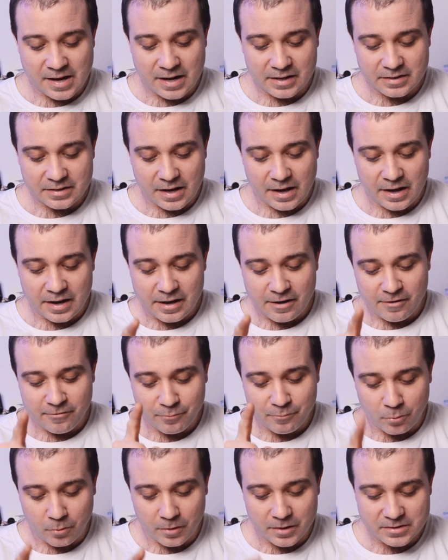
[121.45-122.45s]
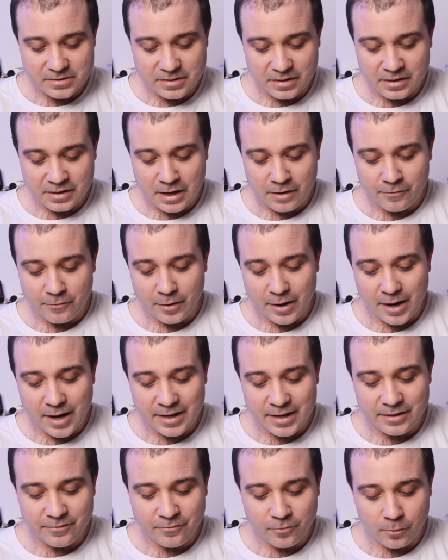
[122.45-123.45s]
detect AF points that cover
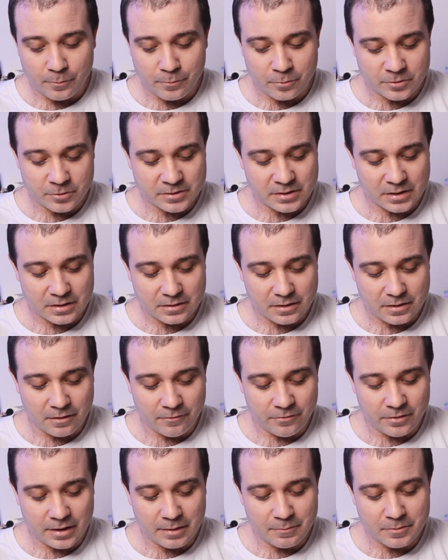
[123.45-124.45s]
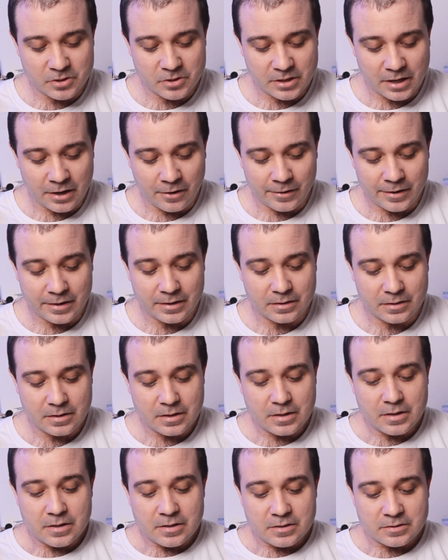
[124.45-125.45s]
84% of the image area.
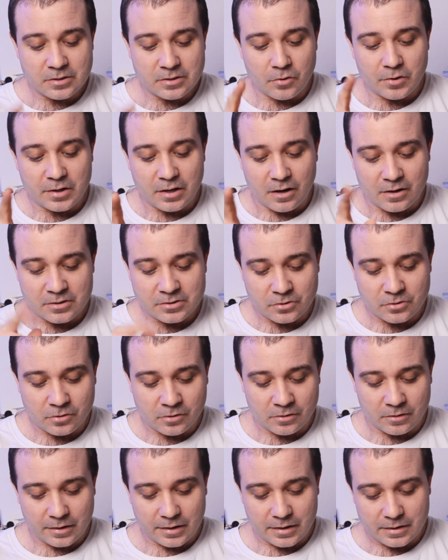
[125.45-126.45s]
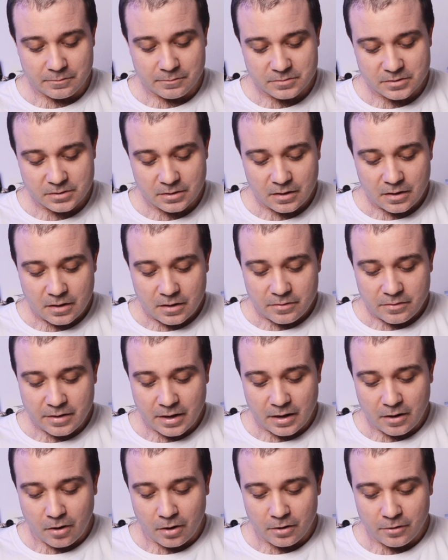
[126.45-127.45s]
Sony also claims
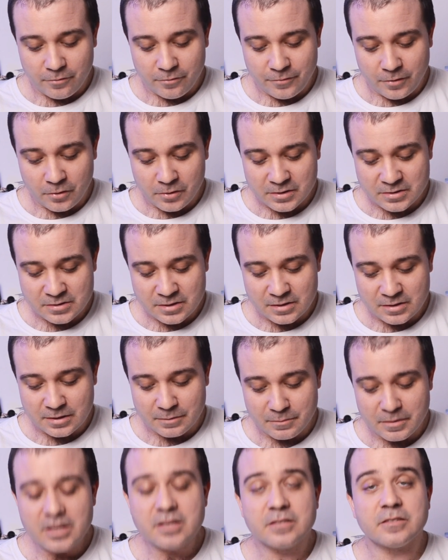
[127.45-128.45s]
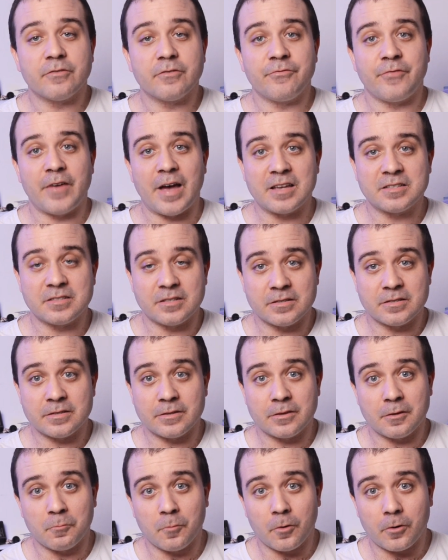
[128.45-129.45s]
that autofocus system is the
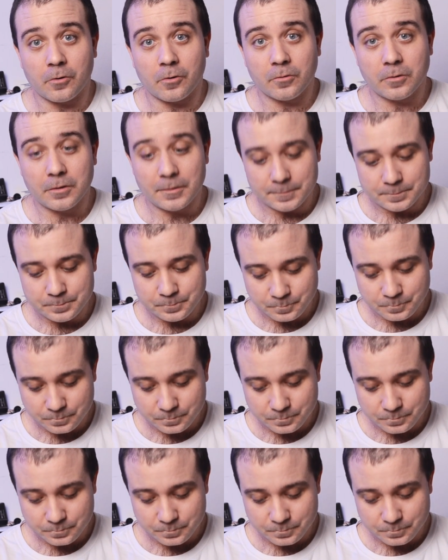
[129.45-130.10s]
fastest in the world,